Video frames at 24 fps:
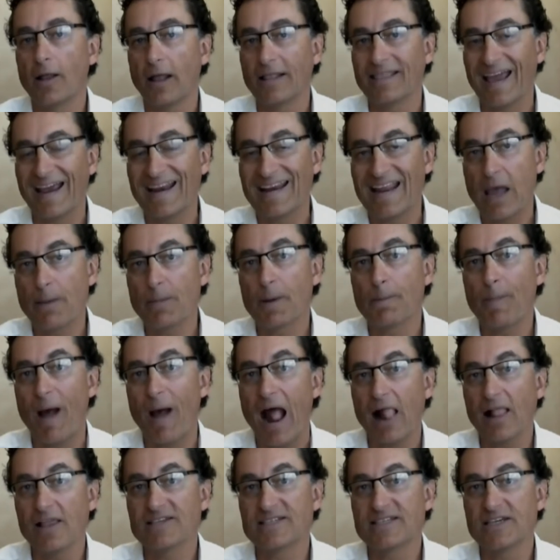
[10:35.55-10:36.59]
dynamic
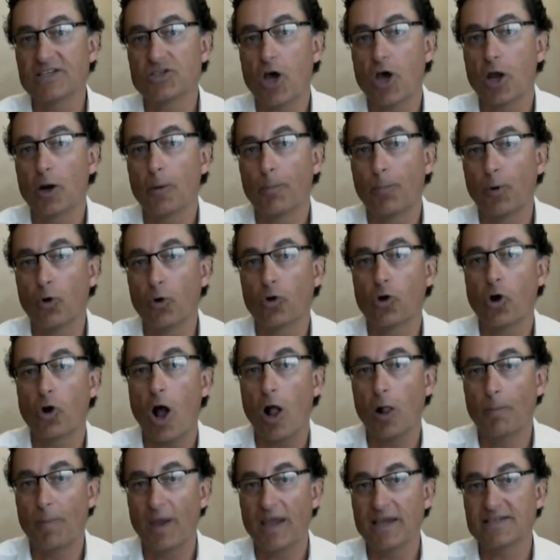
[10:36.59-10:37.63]
policies on a per
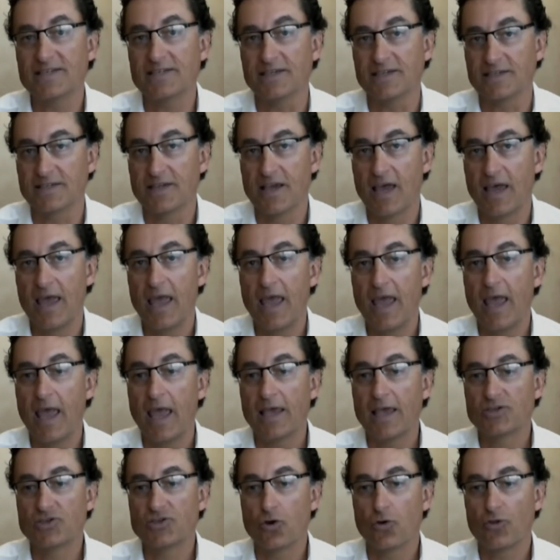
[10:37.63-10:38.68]
call basis.
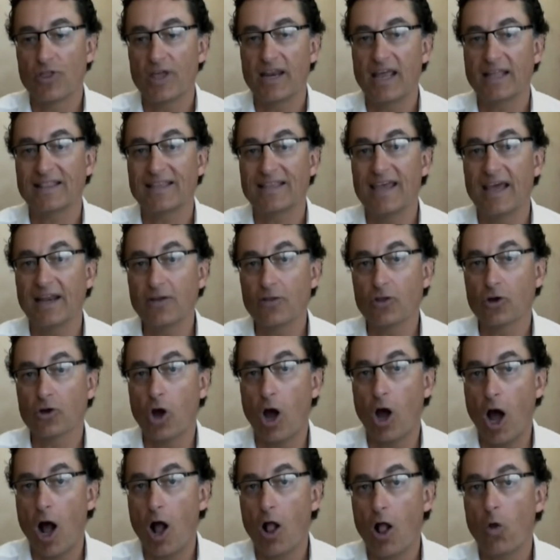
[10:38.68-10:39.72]
So then at the end of the
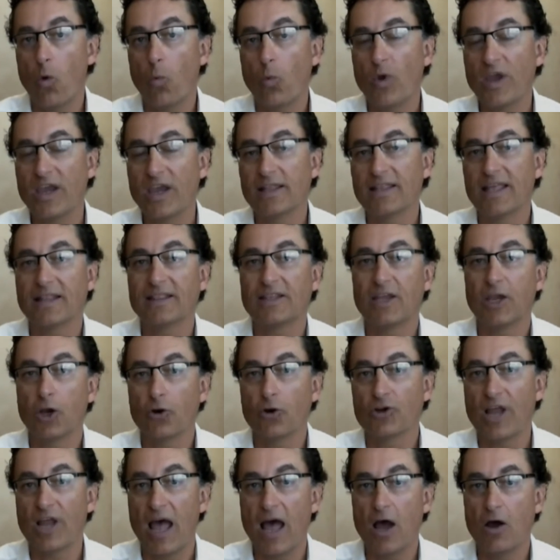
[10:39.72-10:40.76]
call, we can then
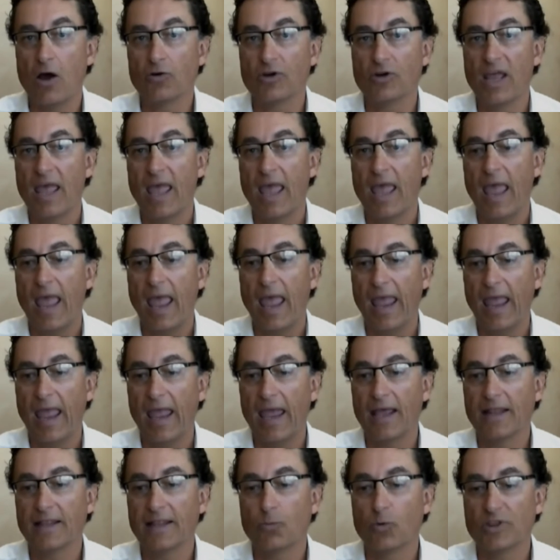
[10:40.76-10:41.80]
tear it down.
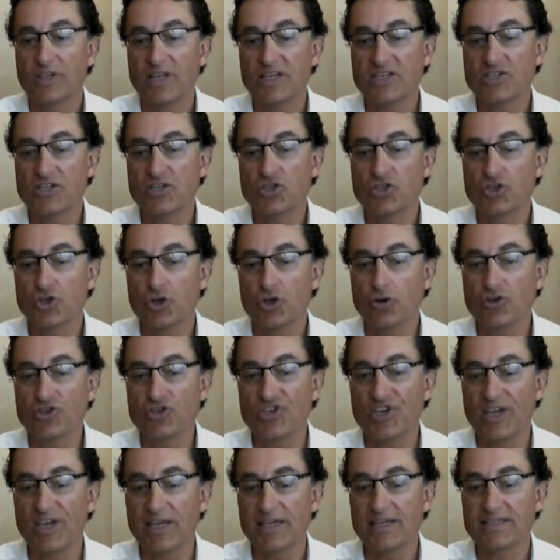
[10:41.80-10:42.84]
And what this ensures
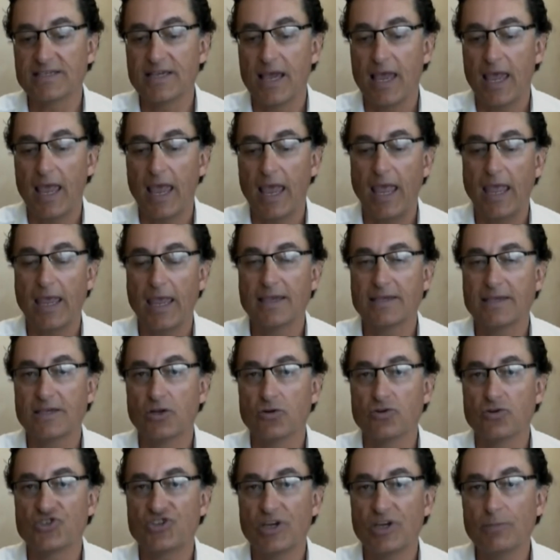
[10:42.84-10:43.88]
is a
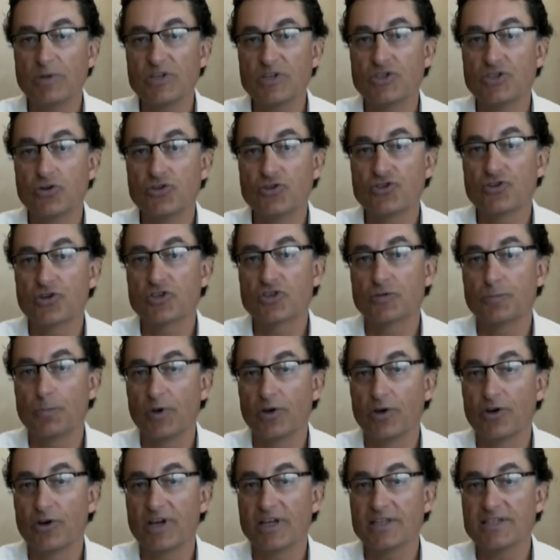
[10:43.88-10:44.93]
seamless user
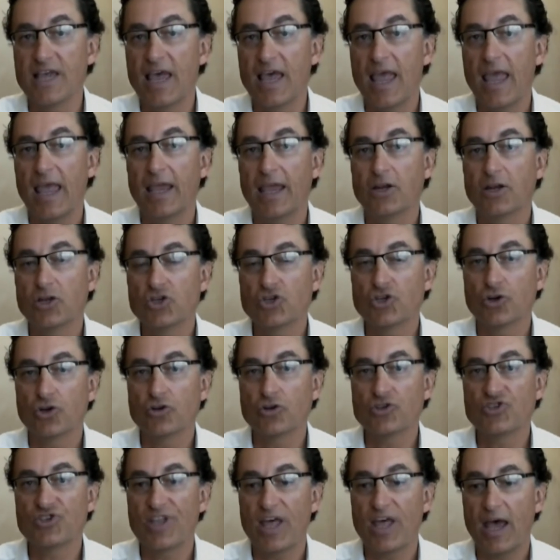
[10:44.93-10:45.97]
experience. It
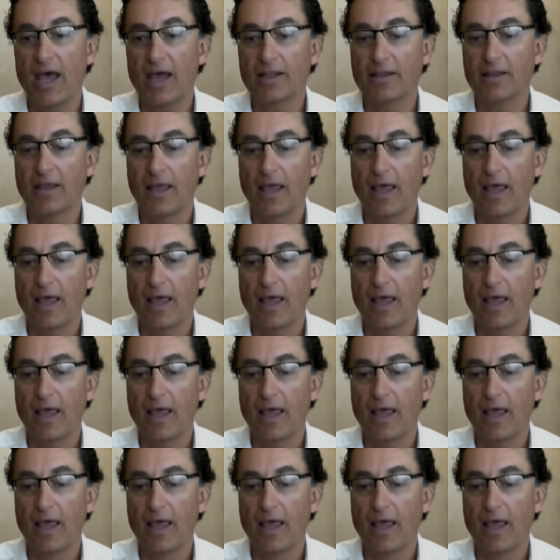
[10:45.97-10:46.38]
ensures that